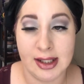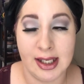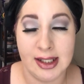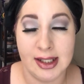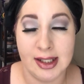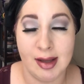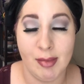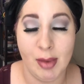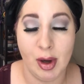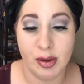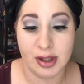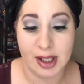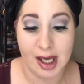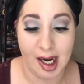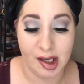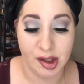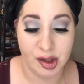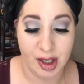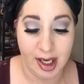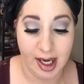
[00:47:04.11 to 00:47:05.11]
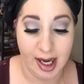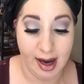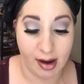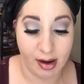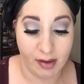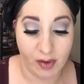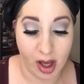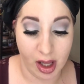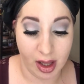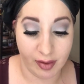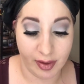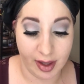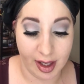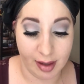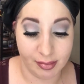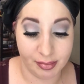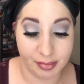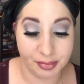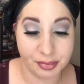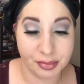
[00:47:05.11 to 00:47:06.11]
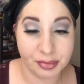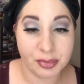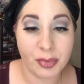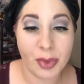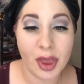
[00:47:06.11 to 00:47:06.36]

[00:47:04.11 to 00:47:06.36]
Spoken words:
It's the most hydrating out of all of them.